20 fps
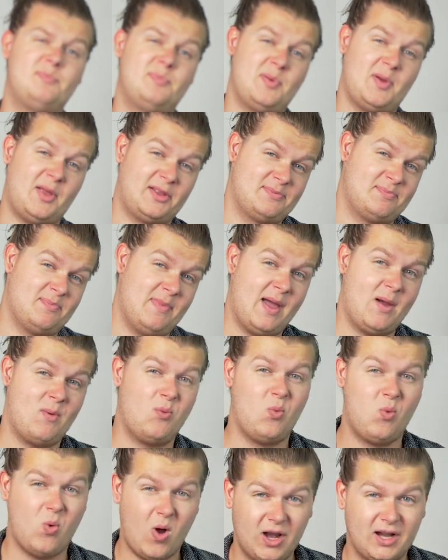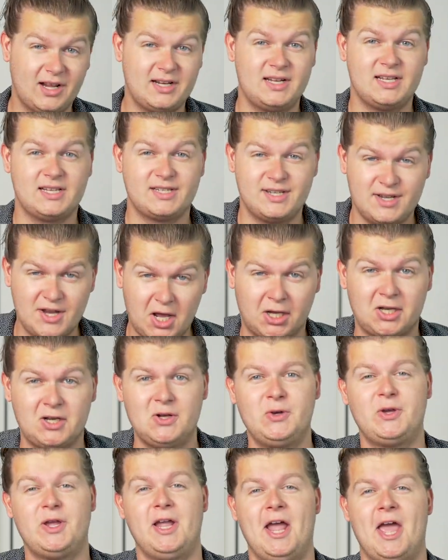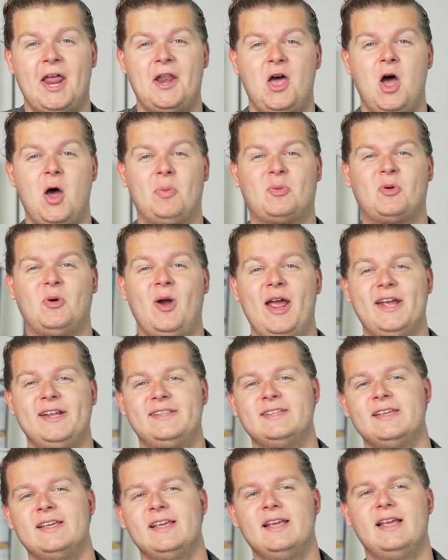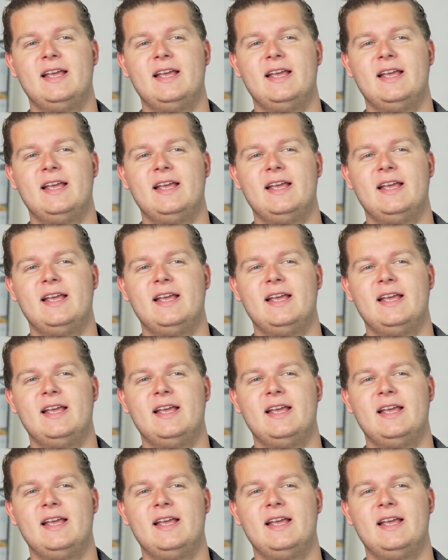but my wallet is not looking at an upgrade.